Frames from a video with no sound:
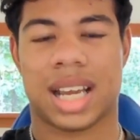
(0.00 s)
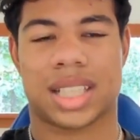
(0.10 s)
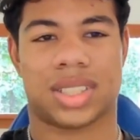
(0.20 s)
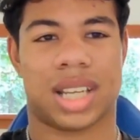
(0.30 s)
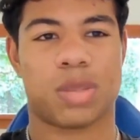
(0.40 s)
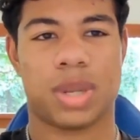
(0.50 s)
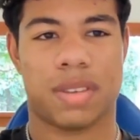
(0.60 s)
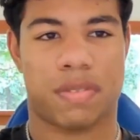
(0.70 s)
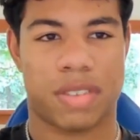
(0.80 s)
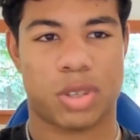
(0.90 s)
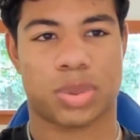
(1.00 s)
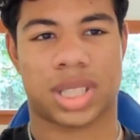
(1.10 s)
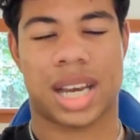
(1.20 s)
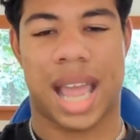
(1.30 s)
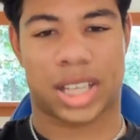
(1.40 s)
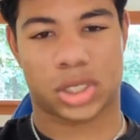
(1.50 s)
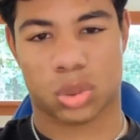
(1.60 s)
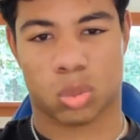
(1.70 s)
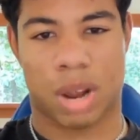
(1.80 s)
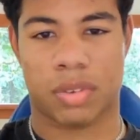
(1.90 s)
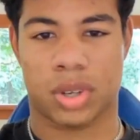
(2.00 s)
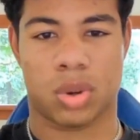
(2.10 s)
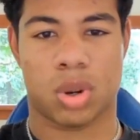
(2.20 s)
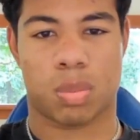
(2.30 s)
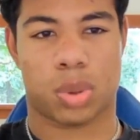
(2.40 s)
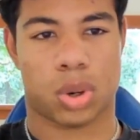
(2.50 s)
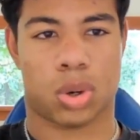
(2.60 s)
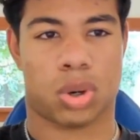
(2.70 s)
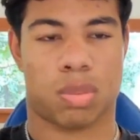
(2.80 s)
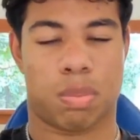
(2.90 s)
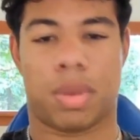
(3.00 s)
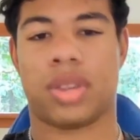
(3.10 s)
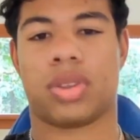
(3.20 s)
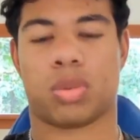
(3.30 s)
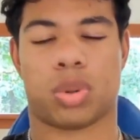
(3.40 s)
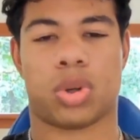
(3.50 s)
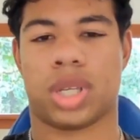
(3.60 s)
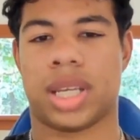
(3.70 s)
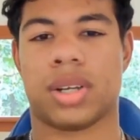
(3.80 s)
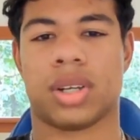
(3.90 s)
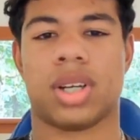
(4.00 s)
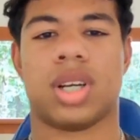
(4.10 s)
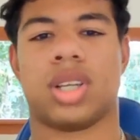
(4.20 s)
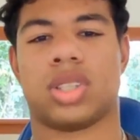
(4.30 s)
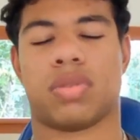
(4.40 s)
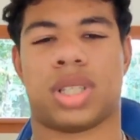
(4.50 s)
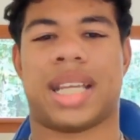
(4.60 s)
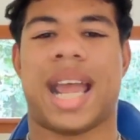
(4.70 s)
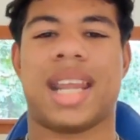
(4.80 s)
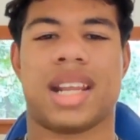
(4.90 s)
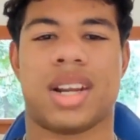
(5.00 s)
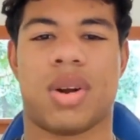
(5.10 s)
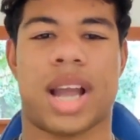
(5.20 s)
And so that could be 50% extra revenue per month or per year. So if you're getting,